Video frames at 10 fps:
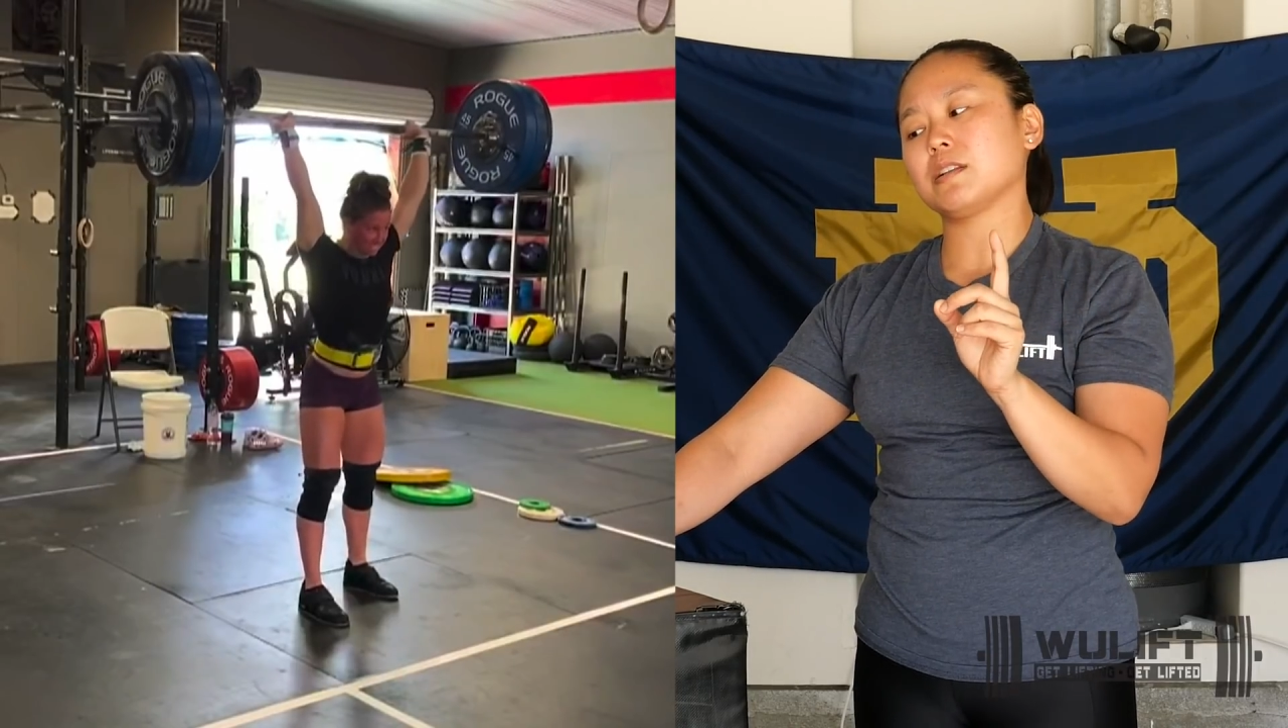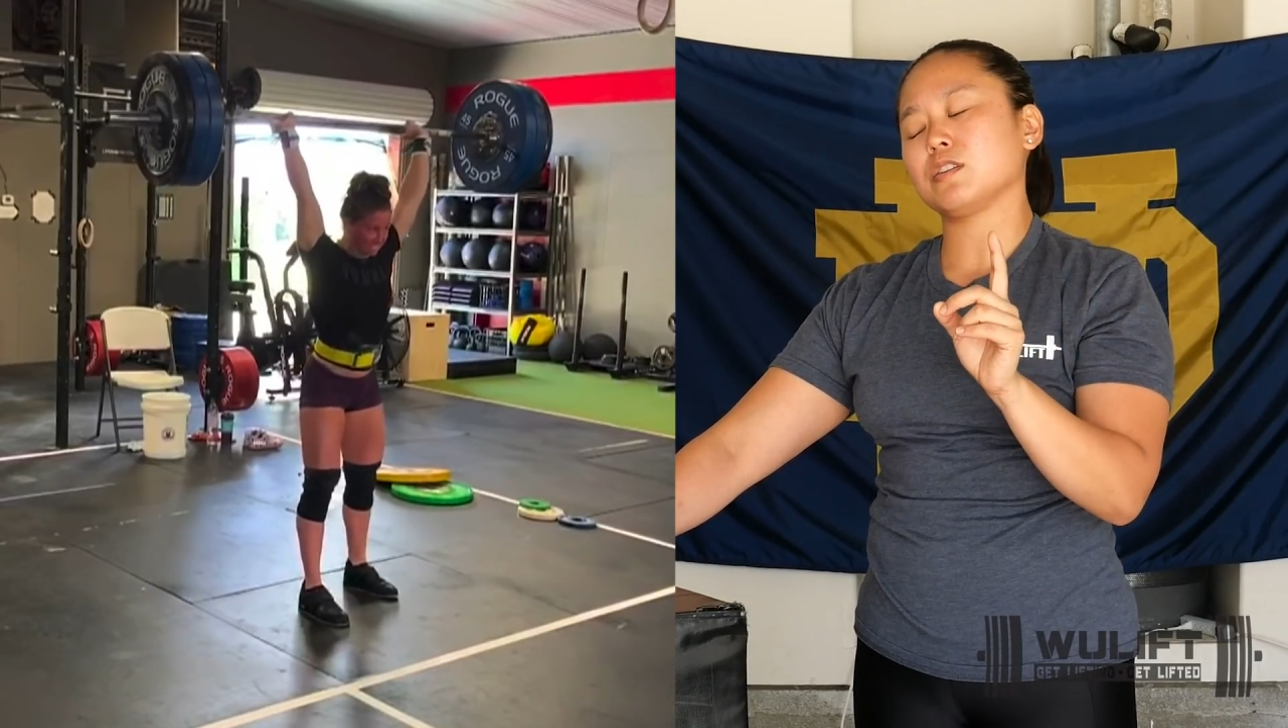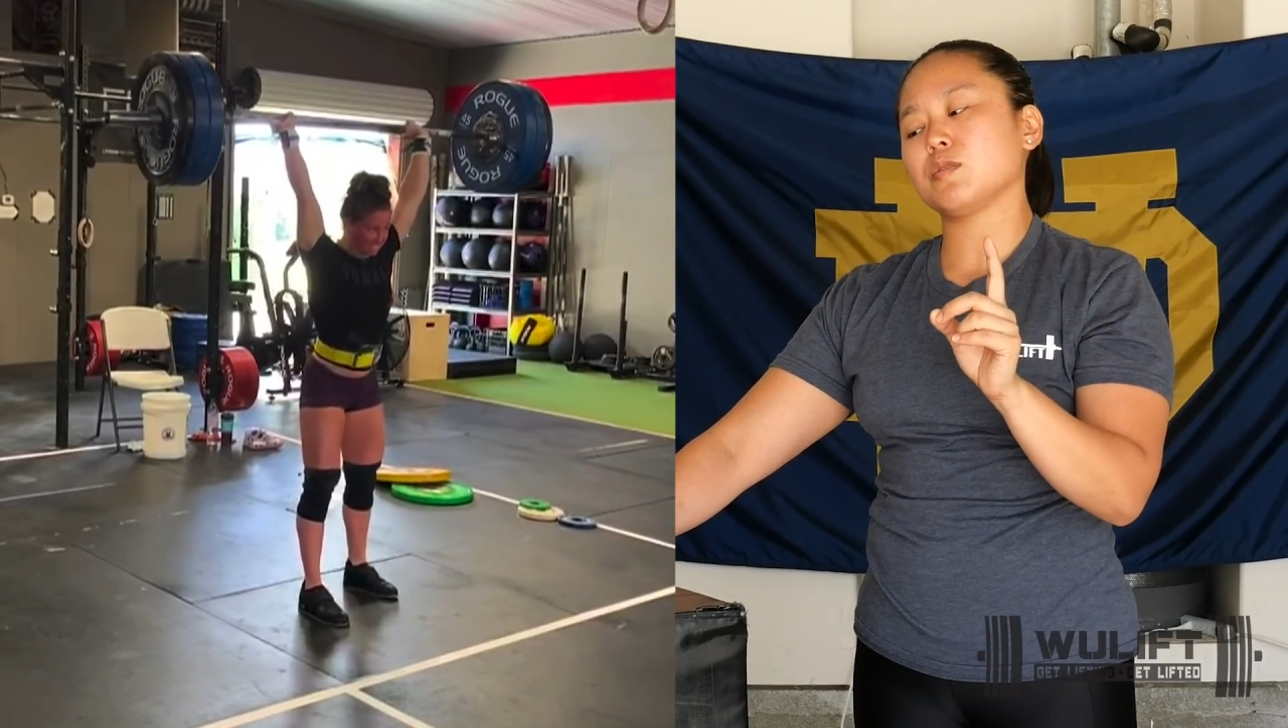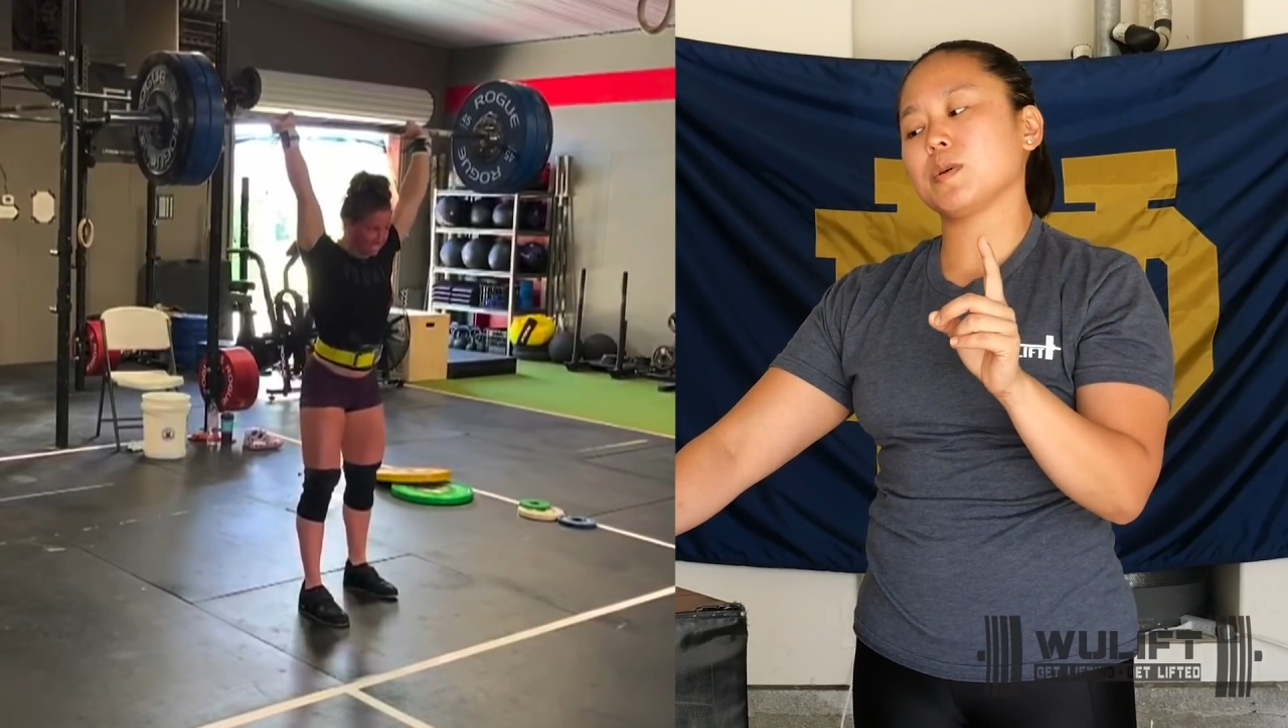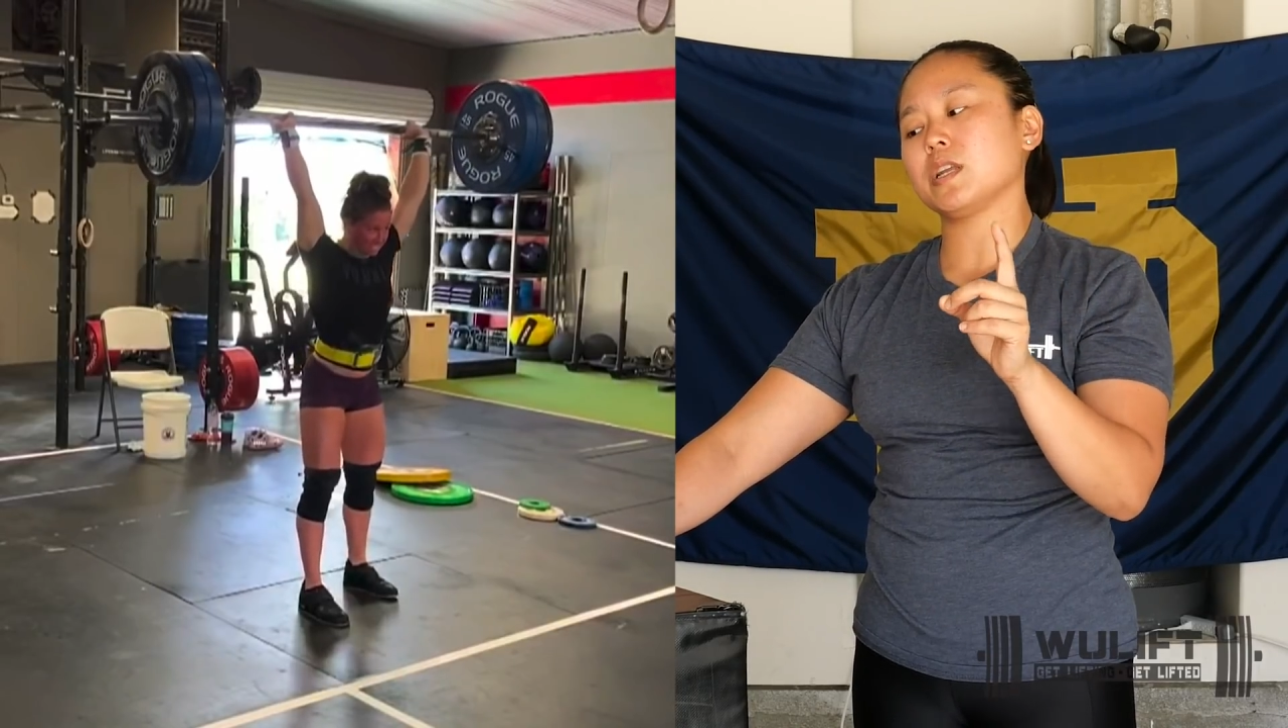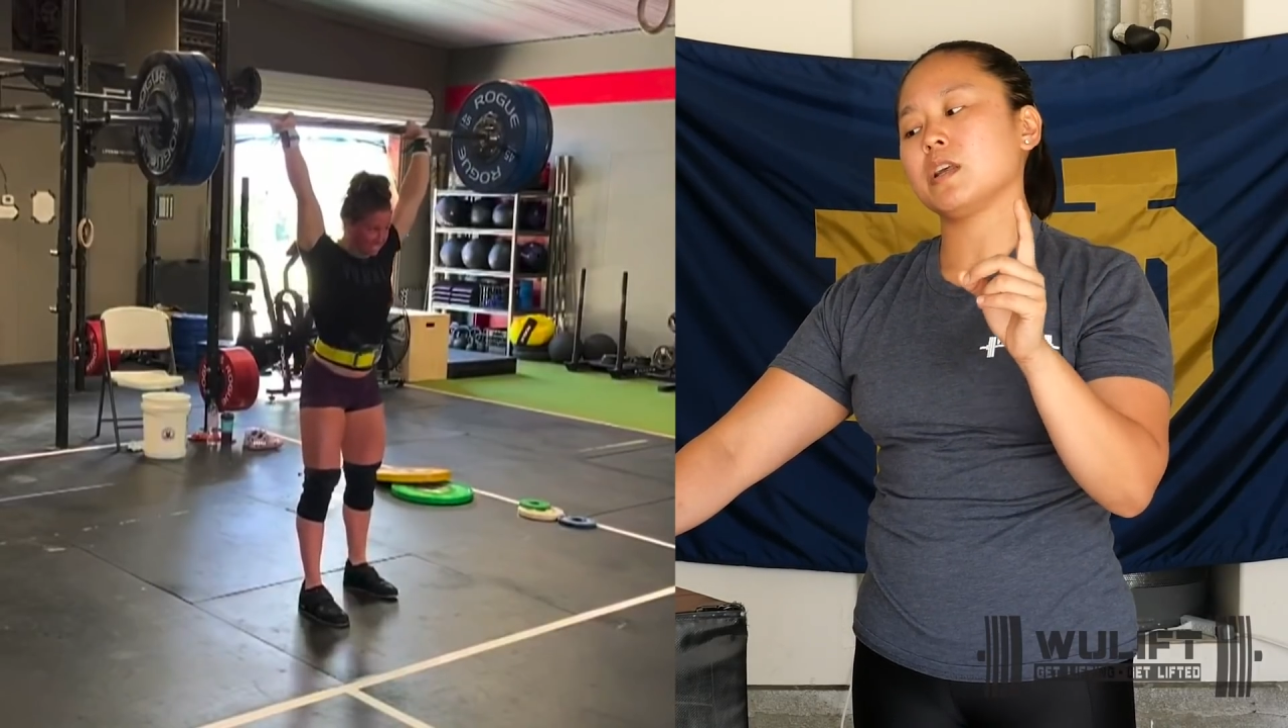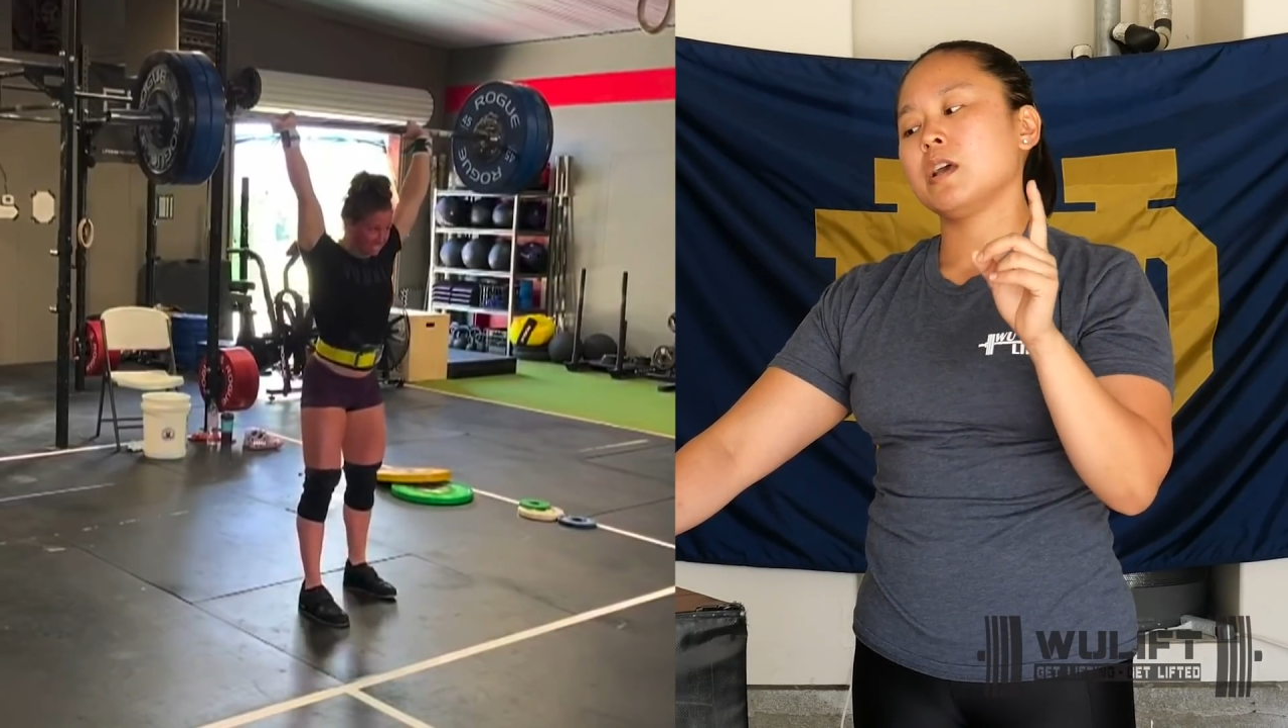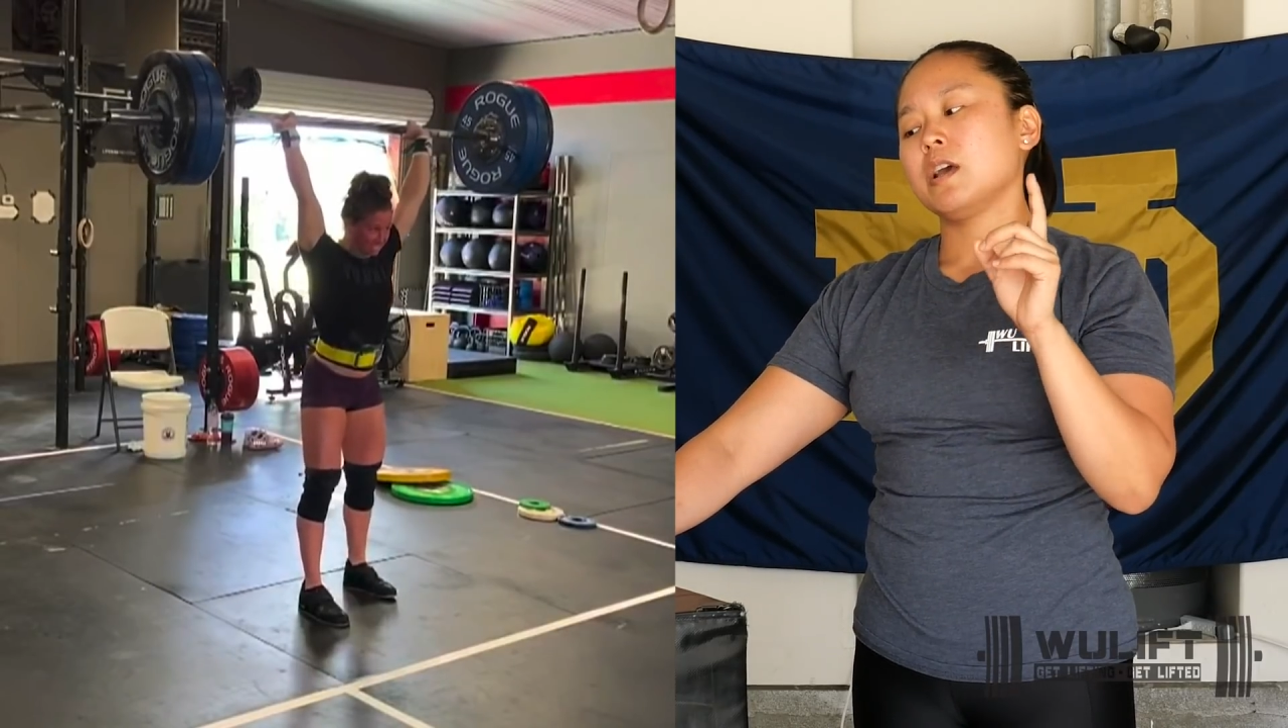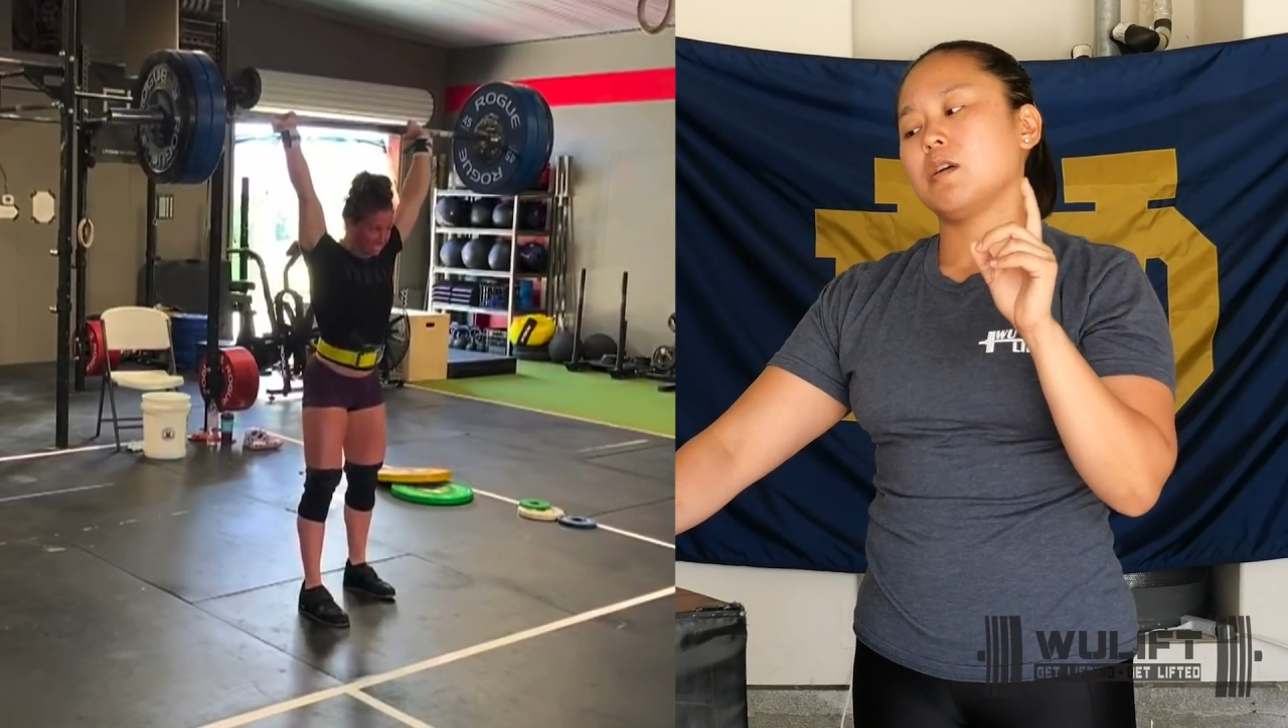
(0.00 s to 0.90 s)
a little bit.